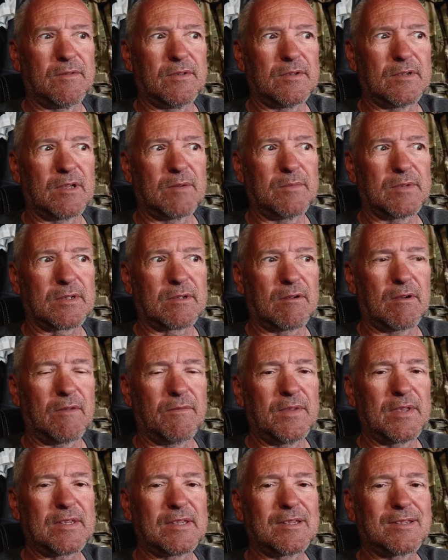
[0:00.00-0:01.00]
The Germans have got,
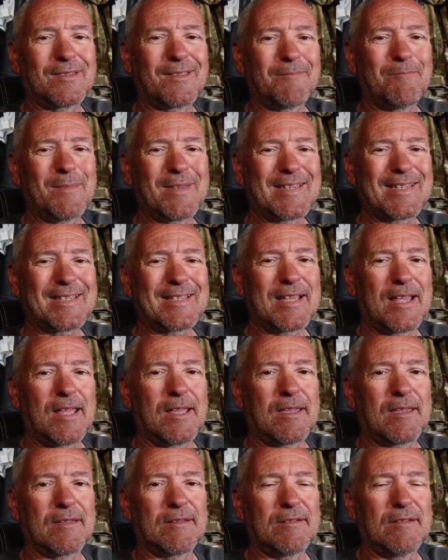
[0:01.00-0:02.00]
and this is the
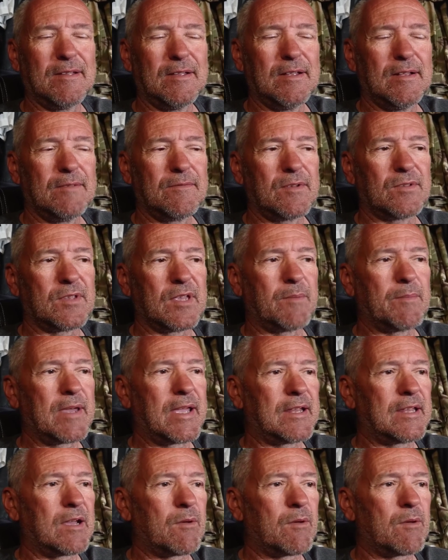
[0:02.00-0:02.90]
mistake that they made.